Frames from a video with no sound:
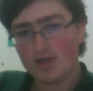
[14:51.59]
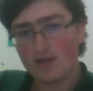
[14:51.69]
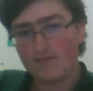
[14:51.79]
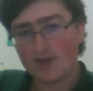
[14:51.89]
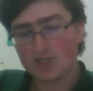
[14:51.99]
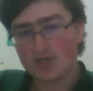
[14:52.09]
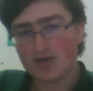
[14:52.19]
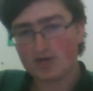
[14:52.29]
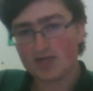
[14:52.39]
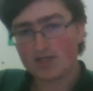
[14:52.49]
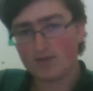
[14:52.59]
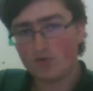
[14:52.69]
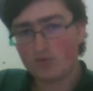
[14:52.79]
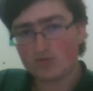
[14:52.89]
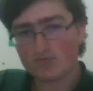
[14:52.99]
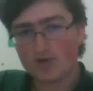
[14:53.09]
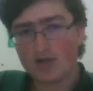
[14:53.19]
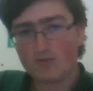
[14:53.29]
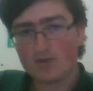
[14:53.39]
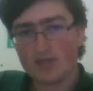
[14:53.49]
Mage aggro deck that Moon was running
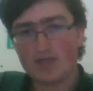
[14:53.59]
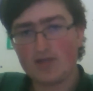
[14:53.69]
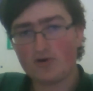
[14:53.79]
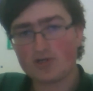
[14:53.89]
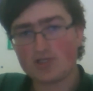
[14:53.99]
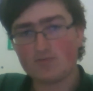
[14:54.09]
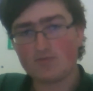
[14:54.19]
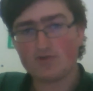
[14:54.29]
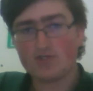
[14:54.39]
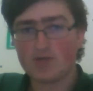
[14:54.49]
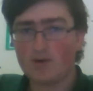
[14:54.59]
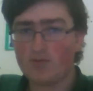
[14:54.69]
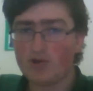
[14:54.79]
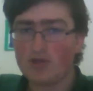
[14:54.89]
when the archetype was first come up with.